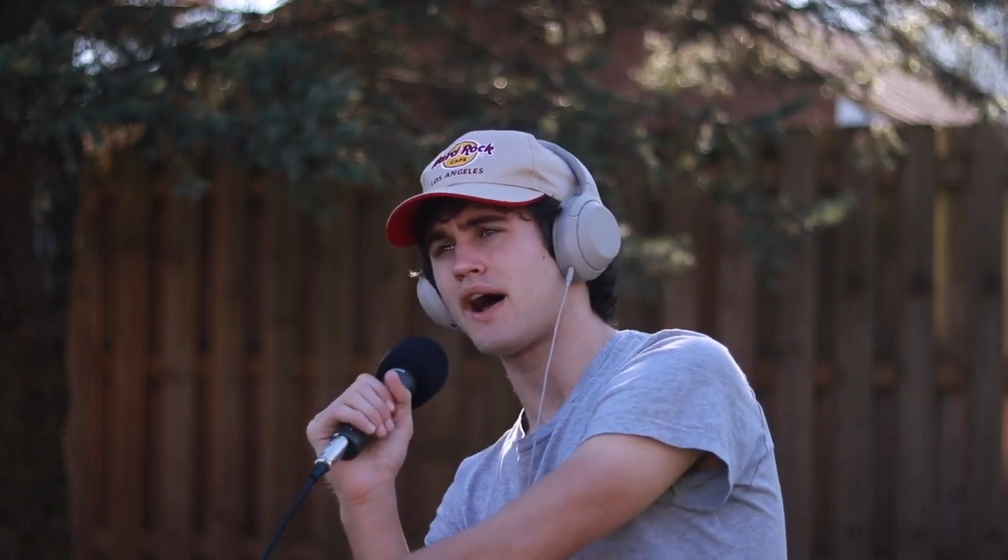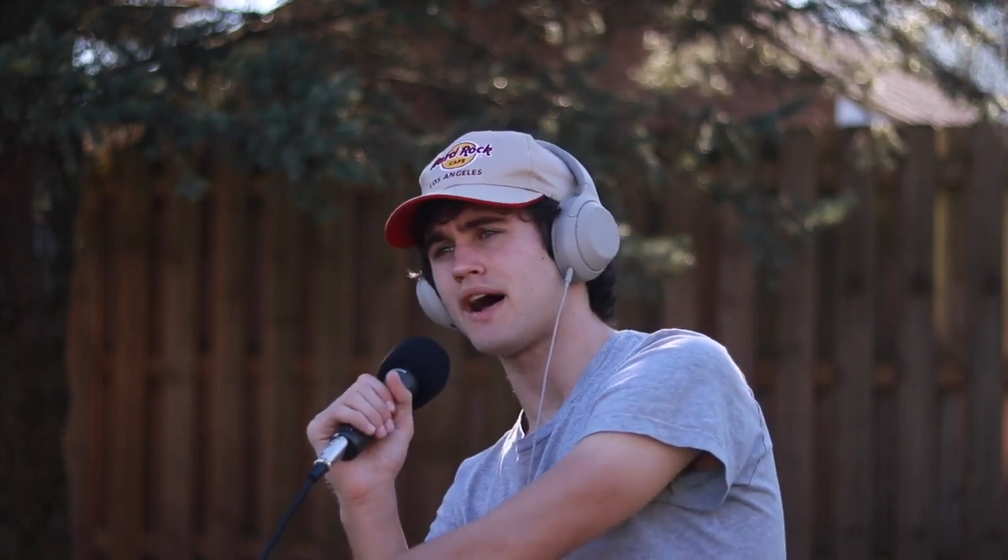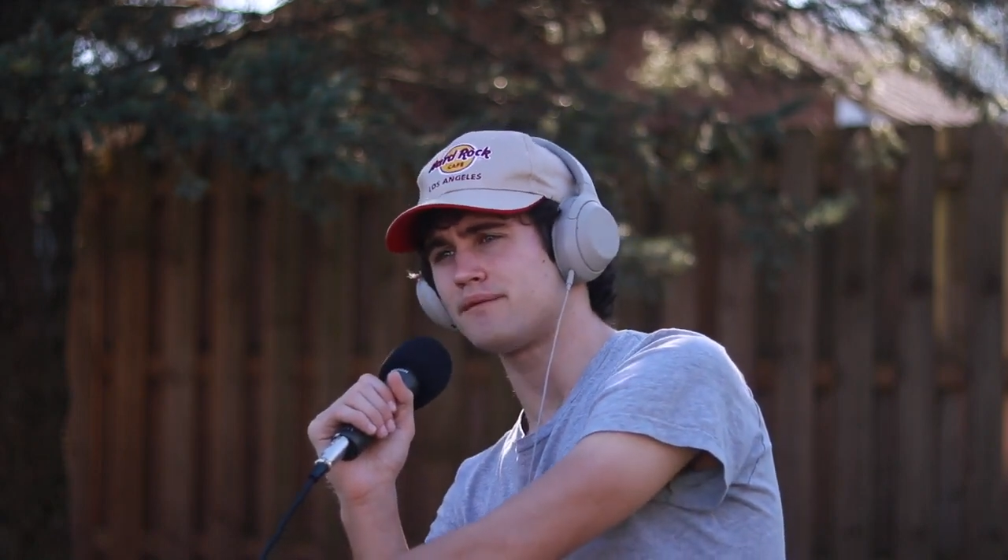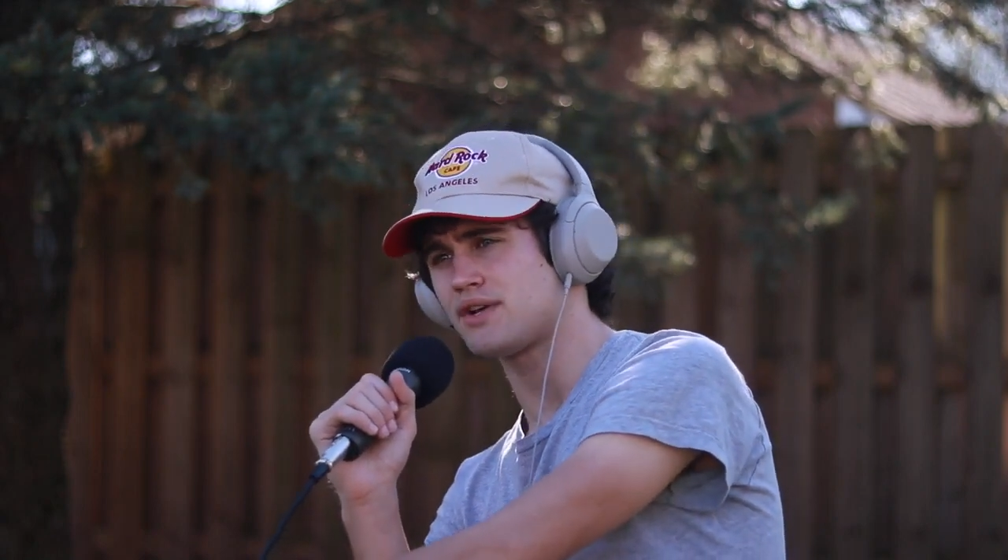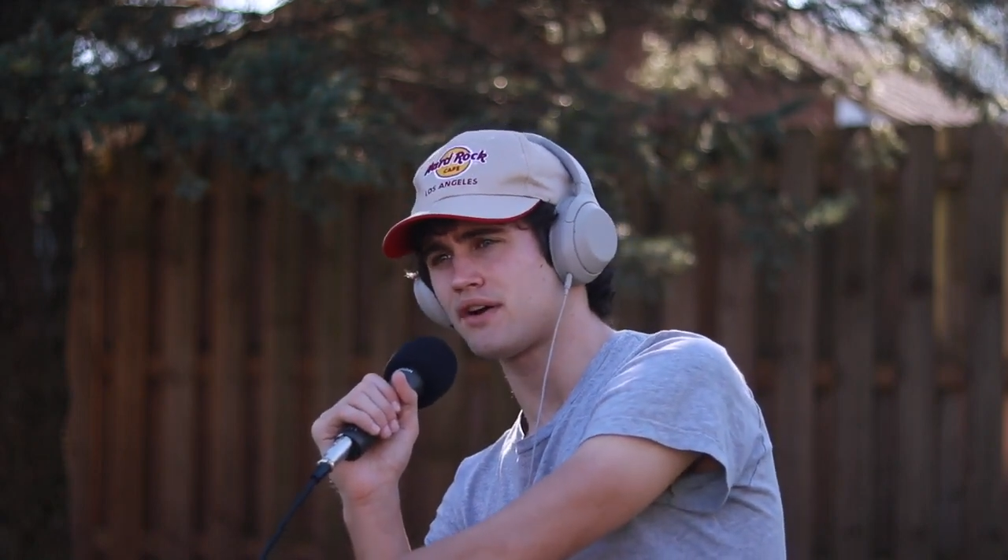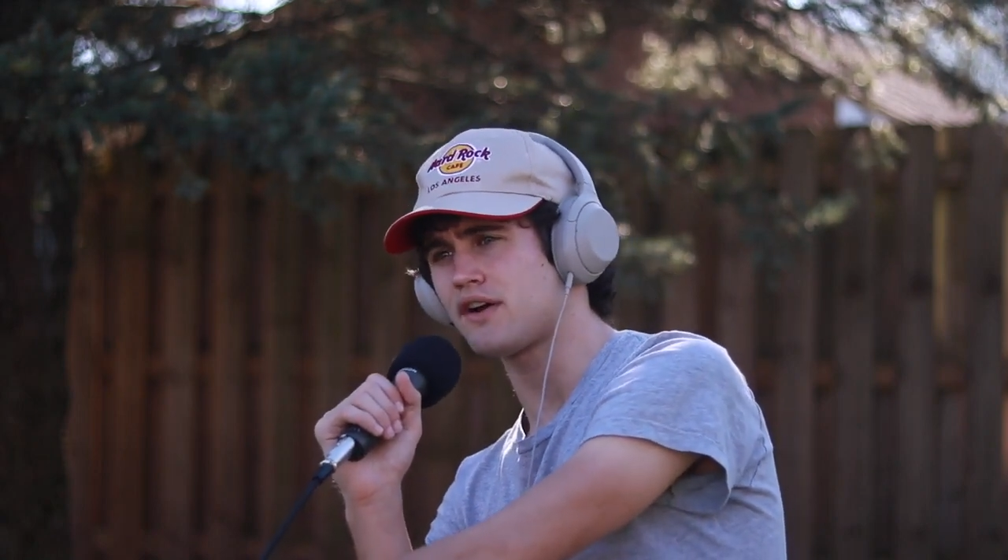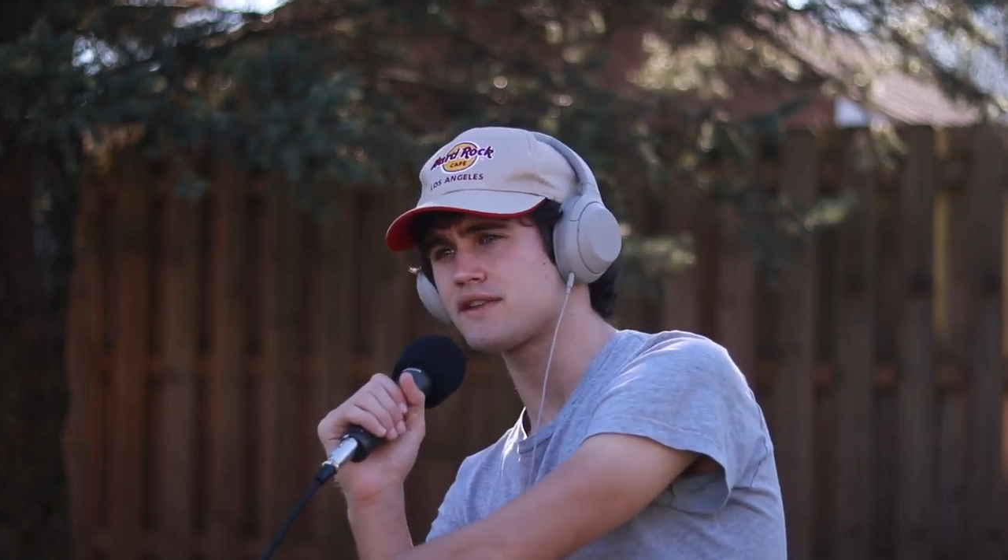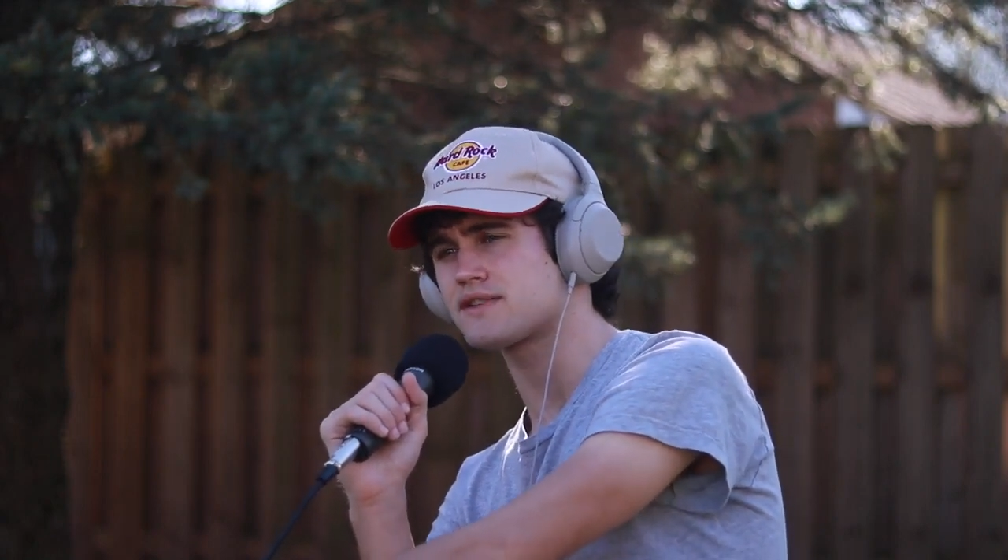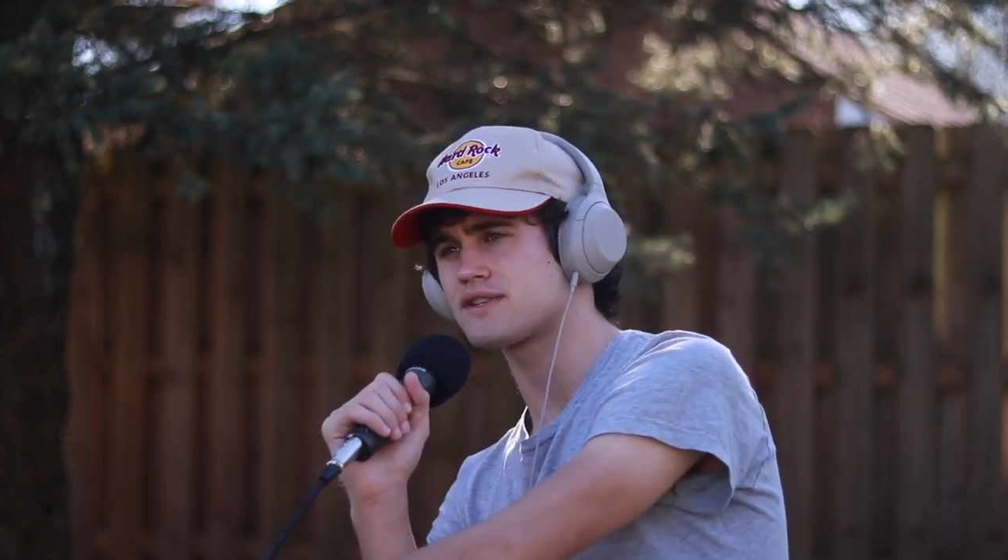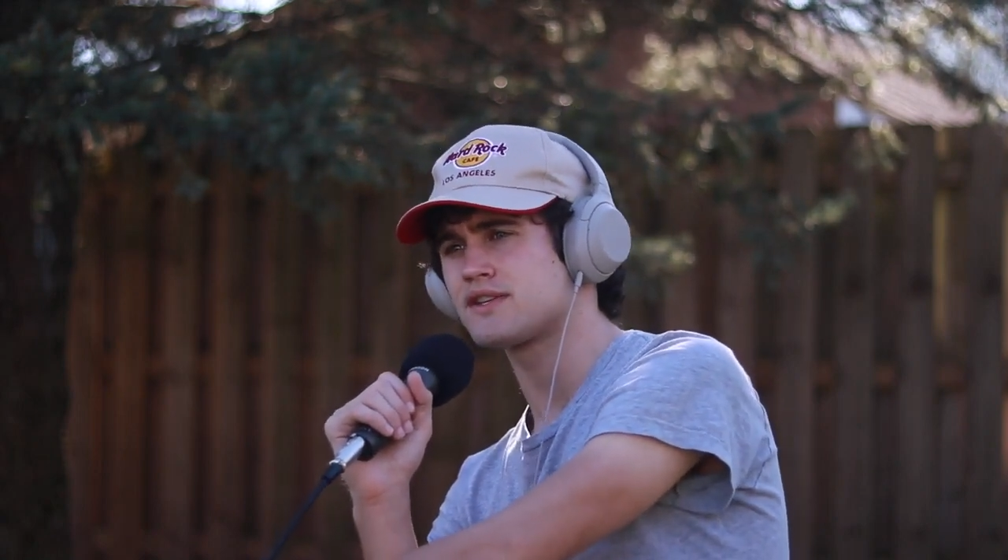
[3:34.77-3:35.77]
Pop
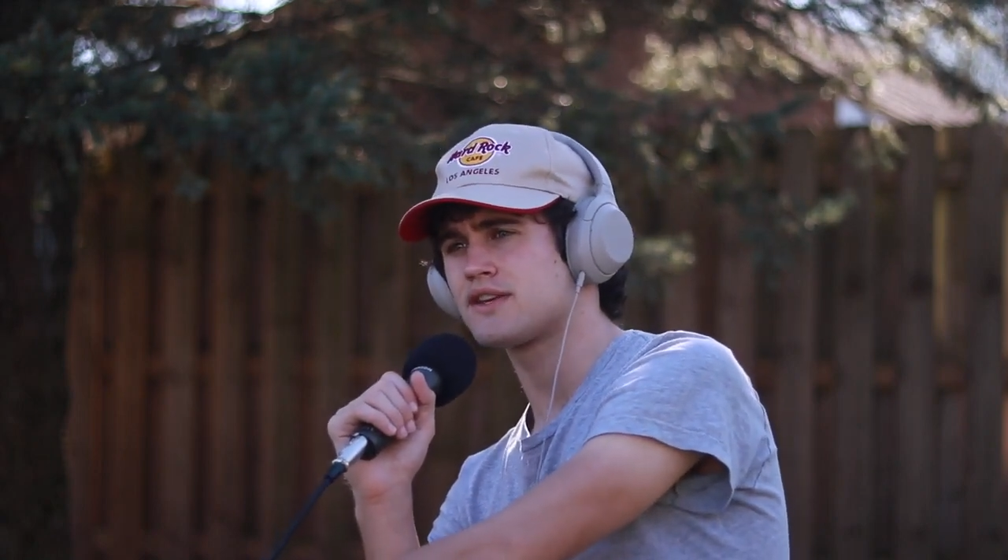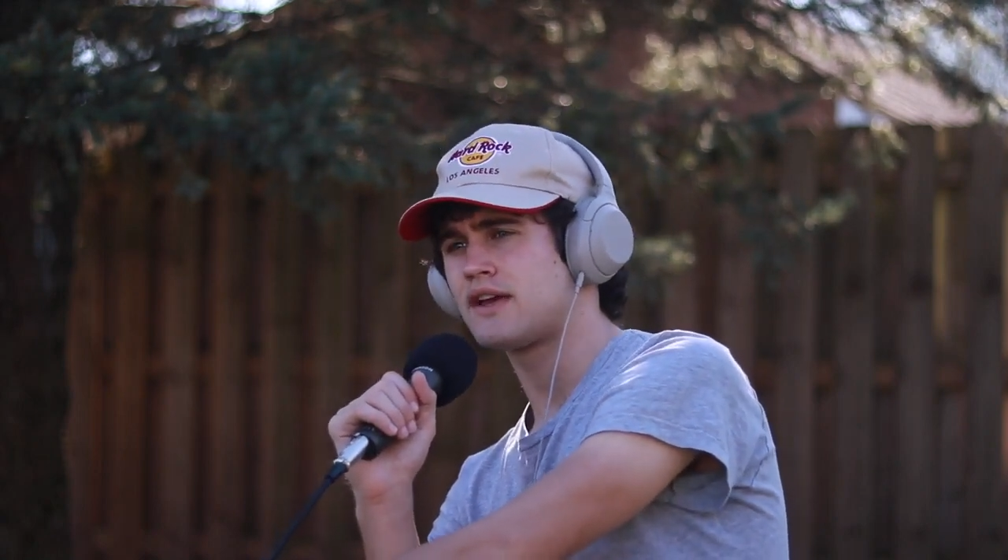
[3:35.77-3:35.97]
Tarts.